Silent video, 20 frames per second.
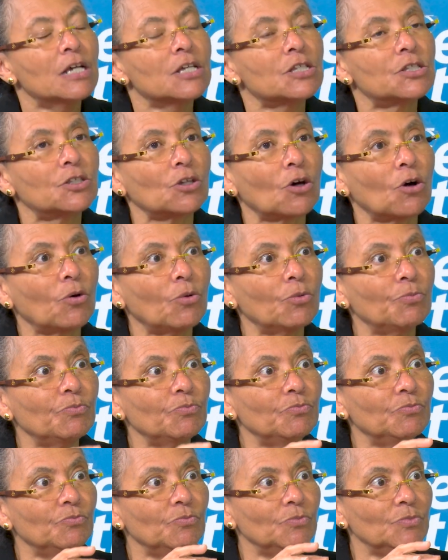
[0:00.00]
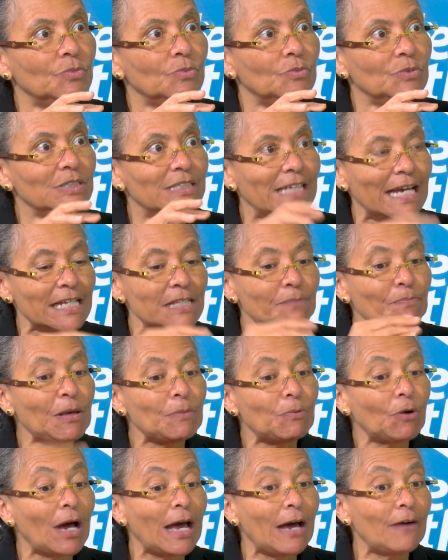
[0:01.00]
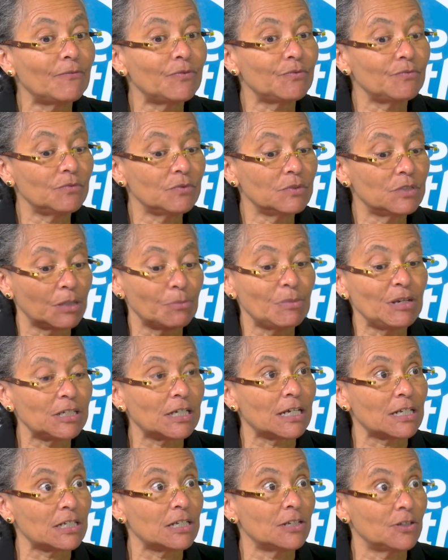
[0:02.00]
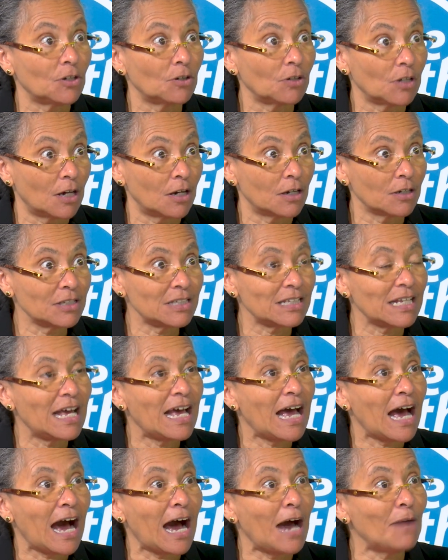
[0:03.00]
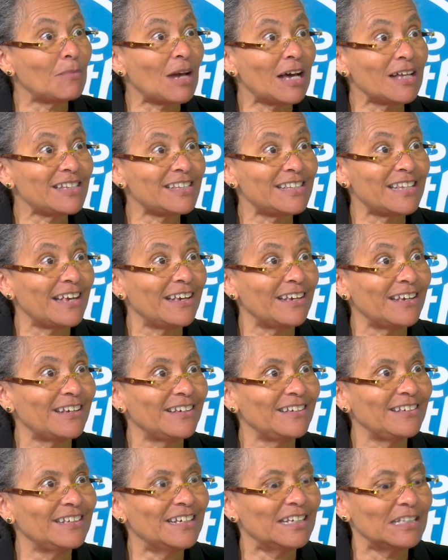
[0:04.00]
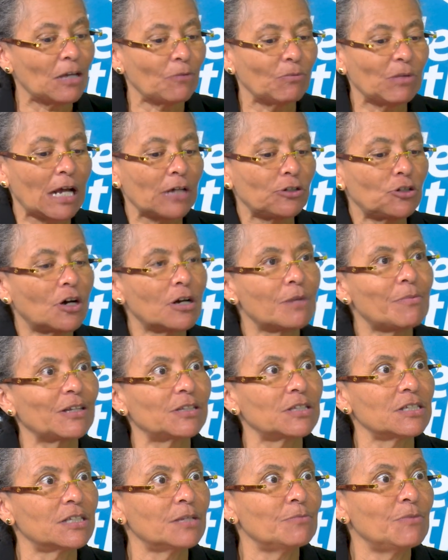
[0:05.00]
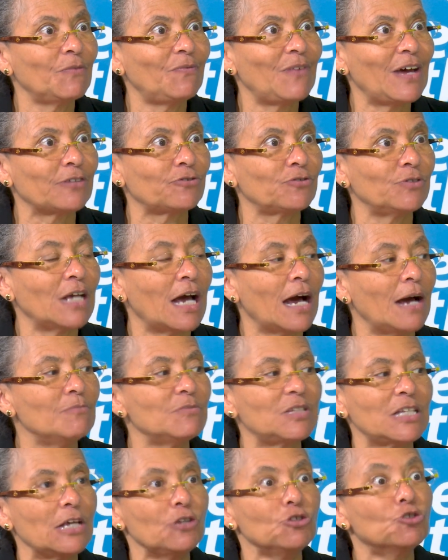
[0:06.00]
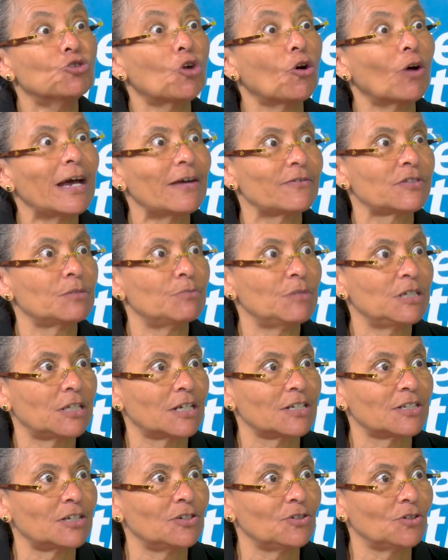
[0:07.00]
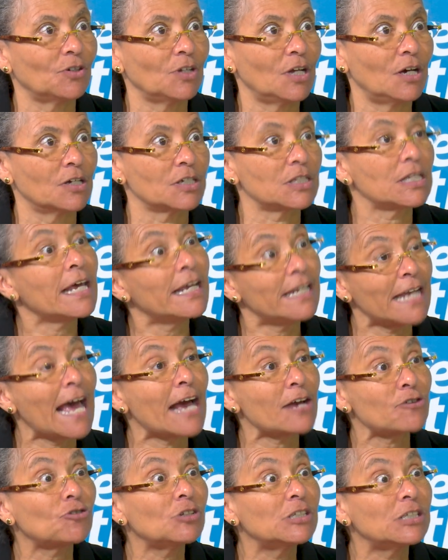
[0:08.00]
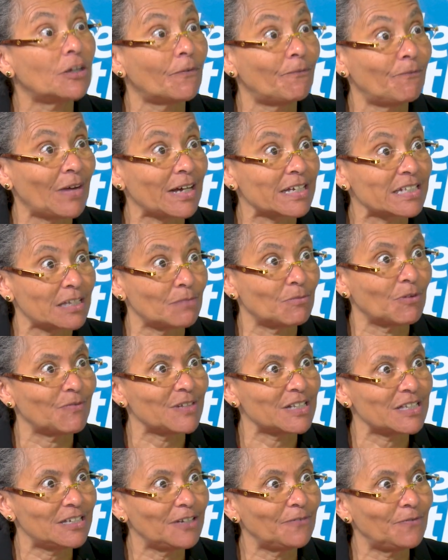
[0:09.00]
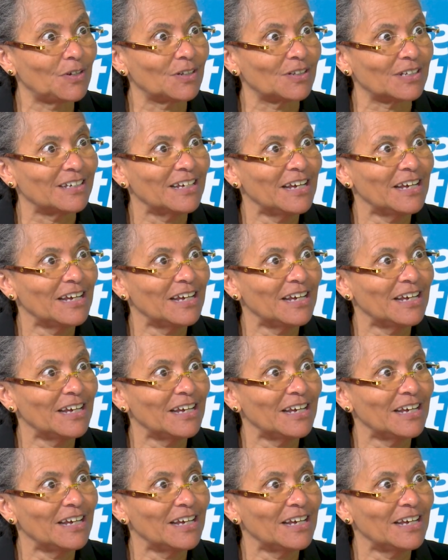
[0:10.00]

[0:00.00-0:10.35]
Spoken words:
So, yes, people have cement dust in their lungs. I'm not saying that when I talk about the cement factory, I'm saying you don't have cement dust in your lungs. And actually, it affects some of us differently.